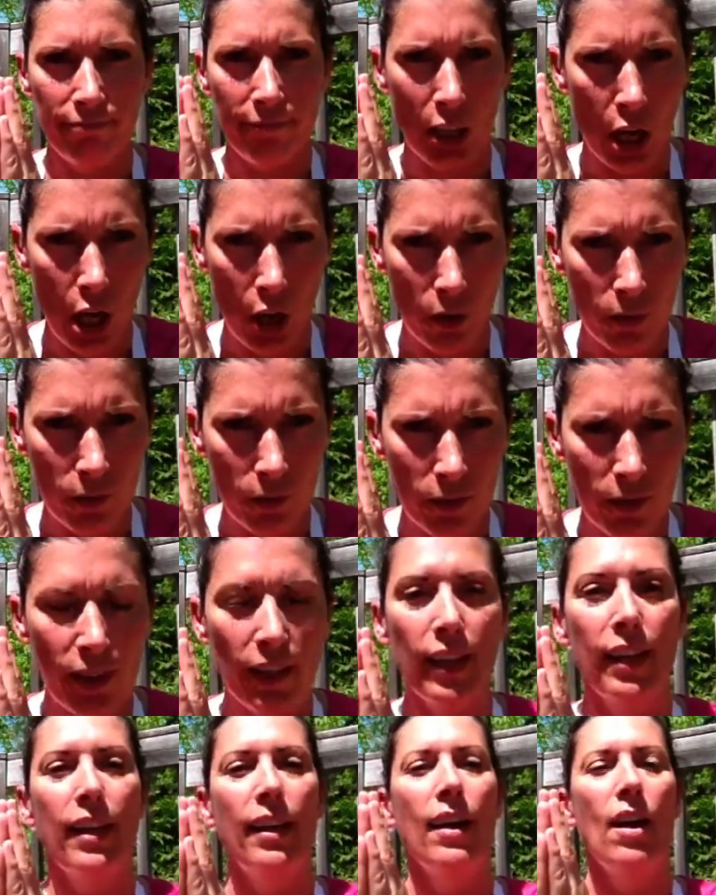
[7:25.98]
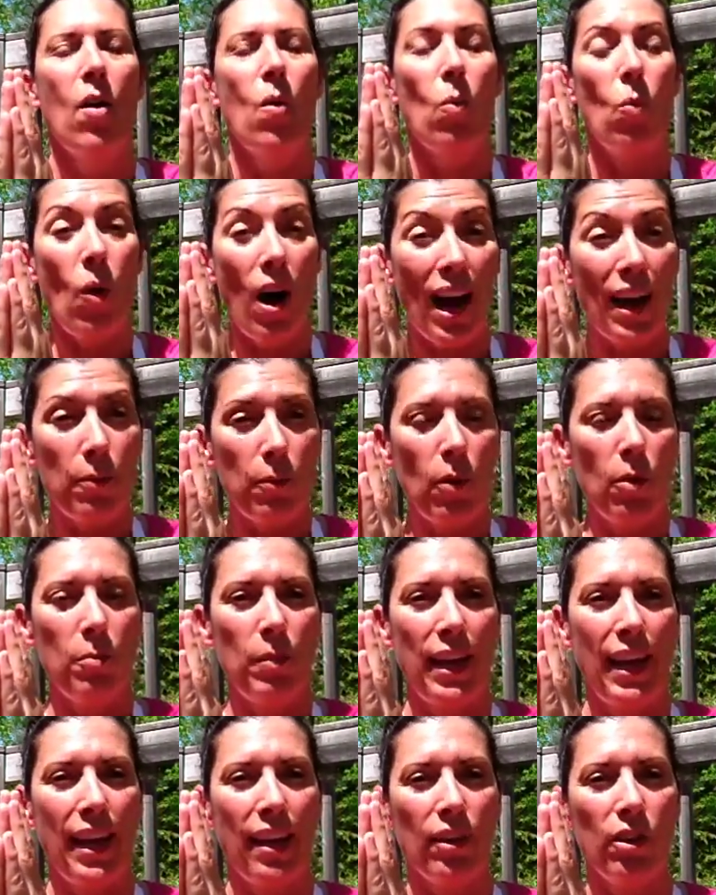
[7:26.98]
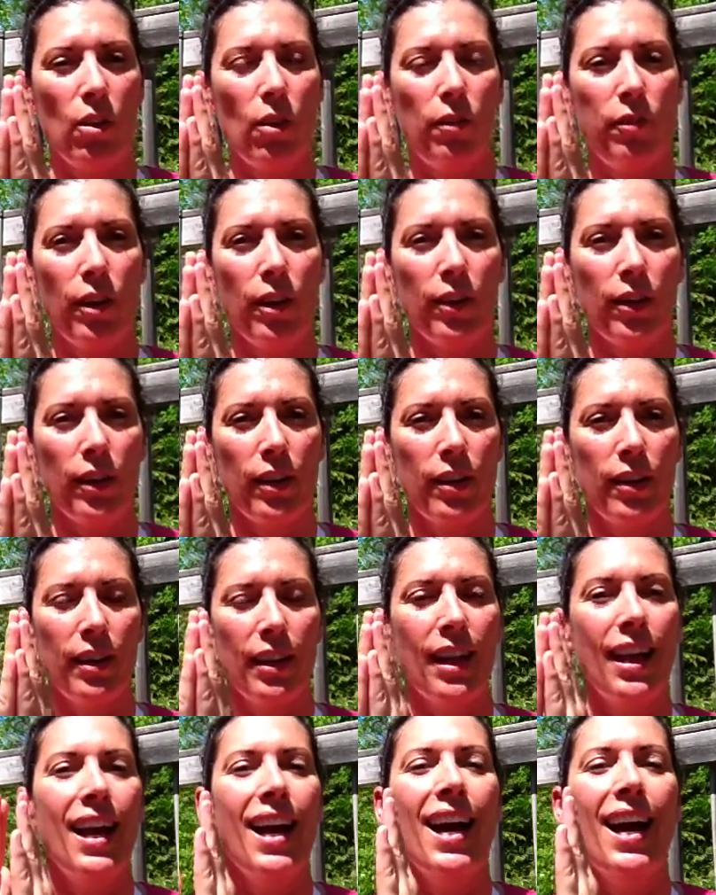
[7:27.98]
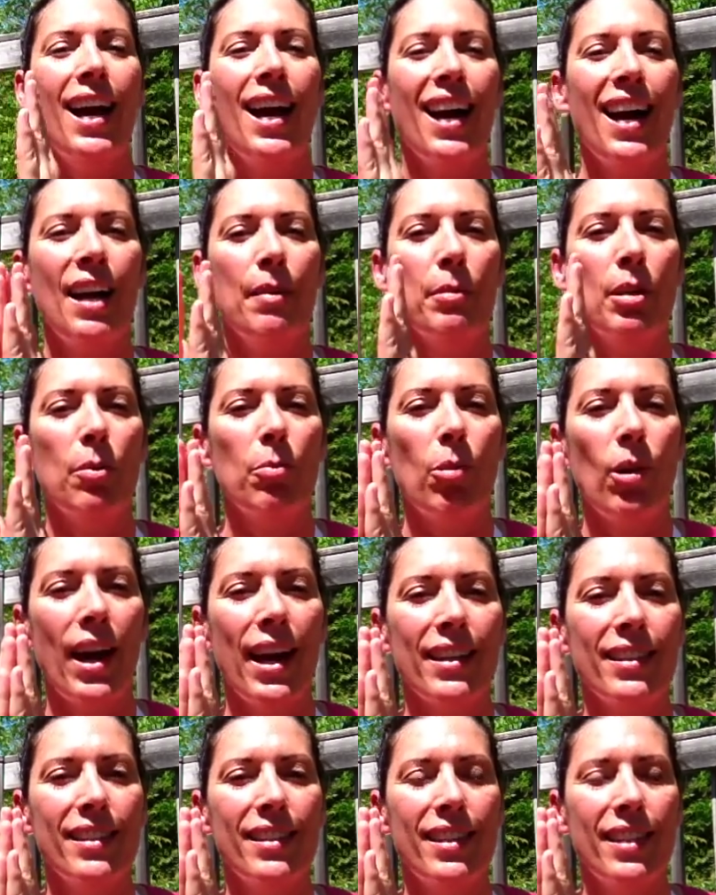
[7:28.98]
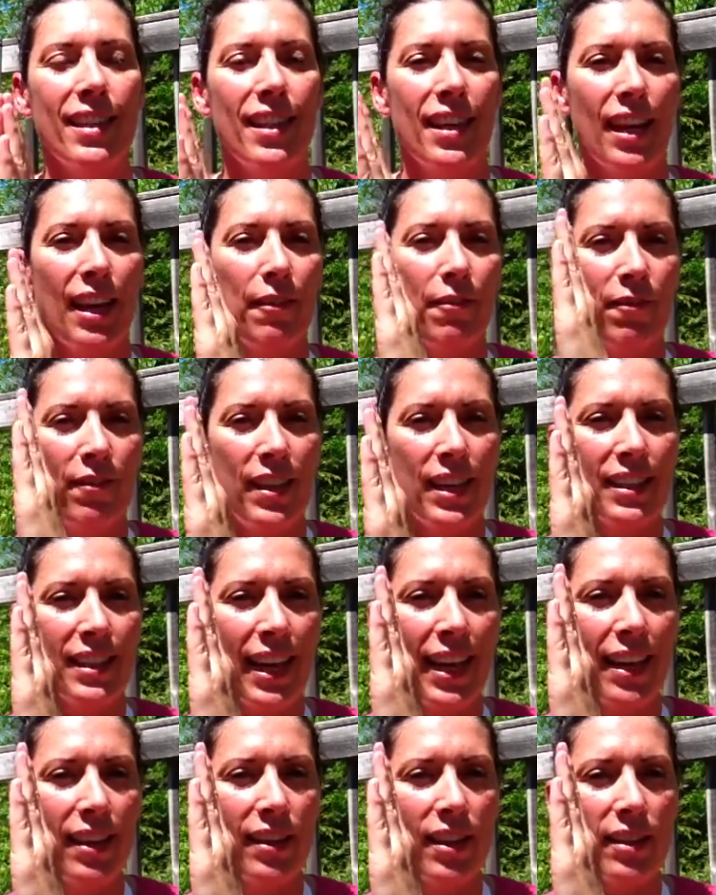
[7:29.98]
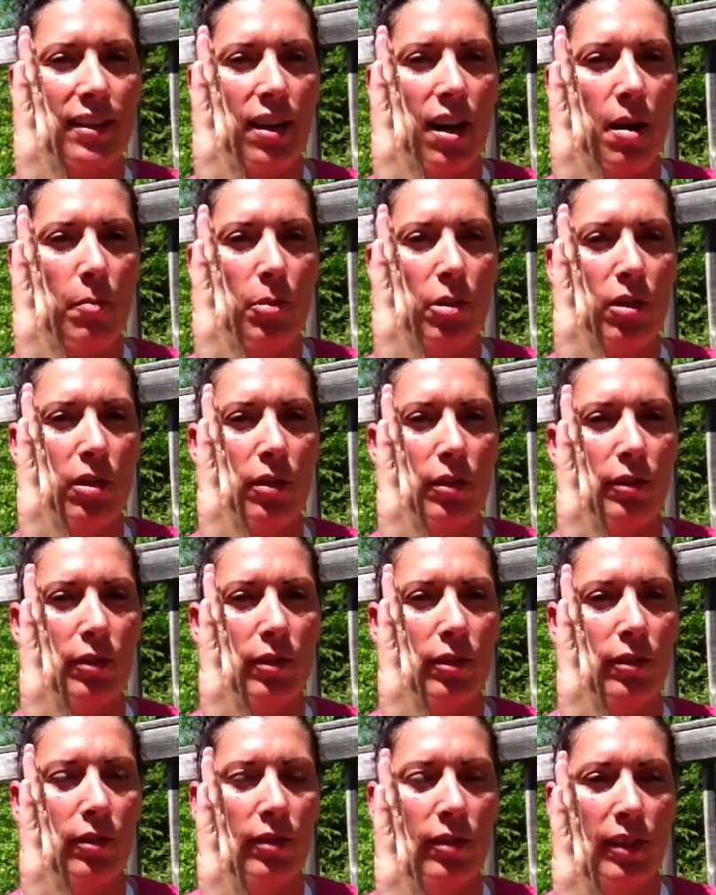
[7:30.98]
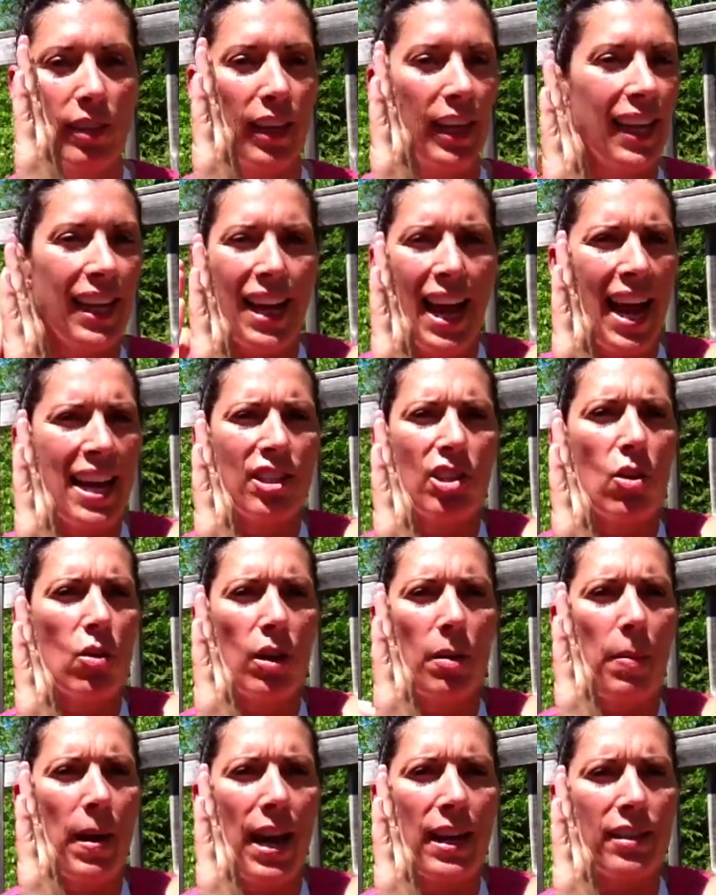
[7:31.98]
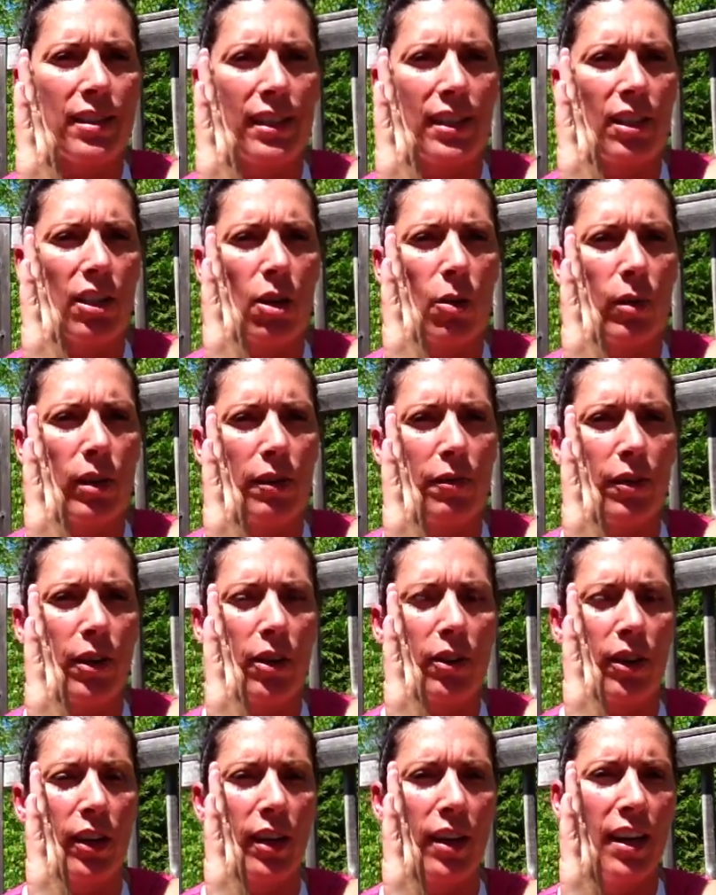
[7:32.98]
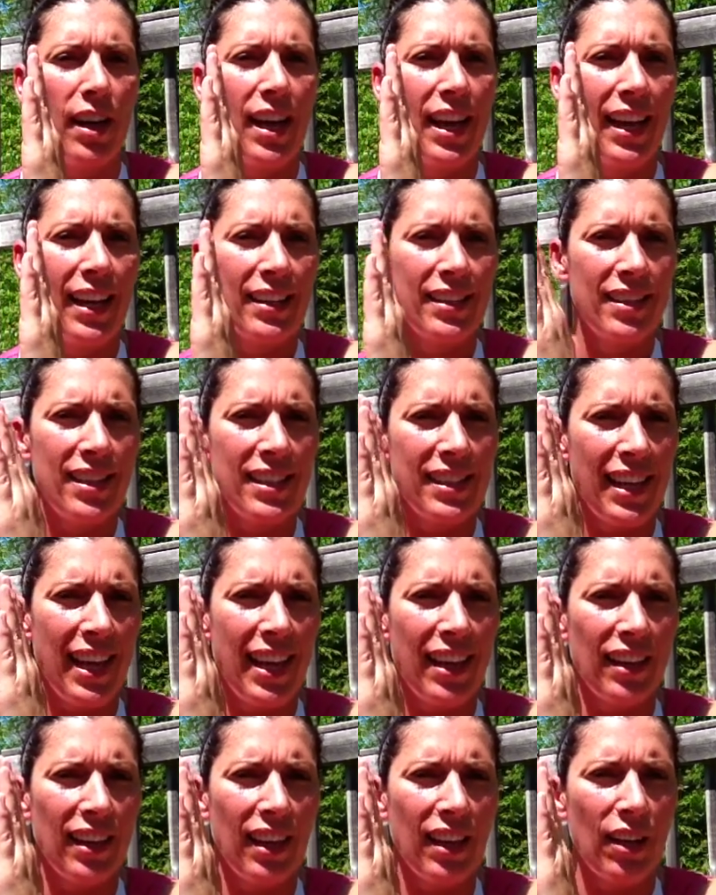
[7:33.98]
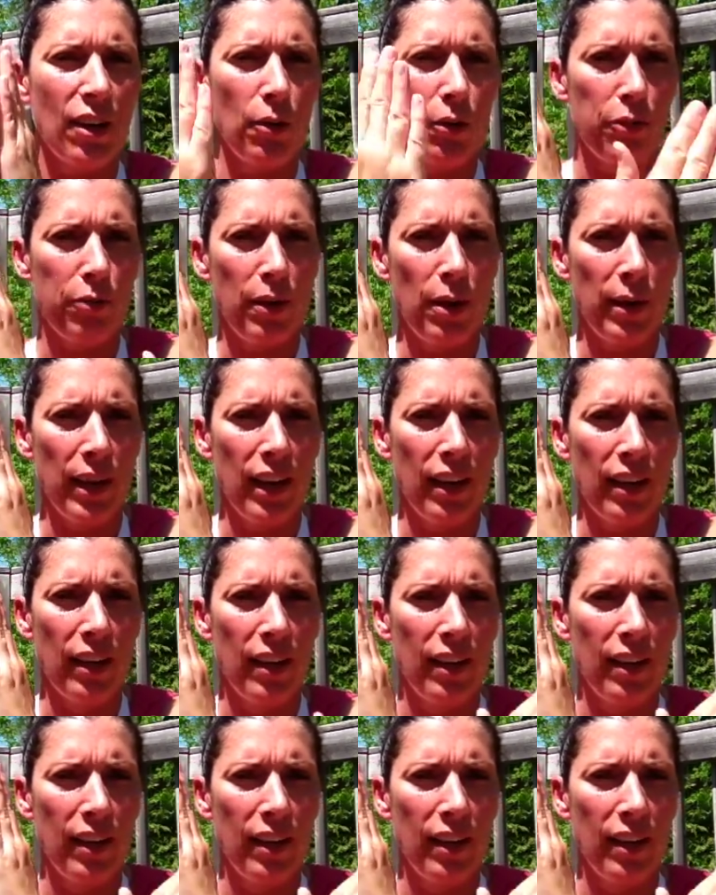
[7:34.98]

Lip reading: No. Why won't my hand go further? I'm compressed. If this hand does not move, it has no capacity to go any further. Is this hand going to go through it?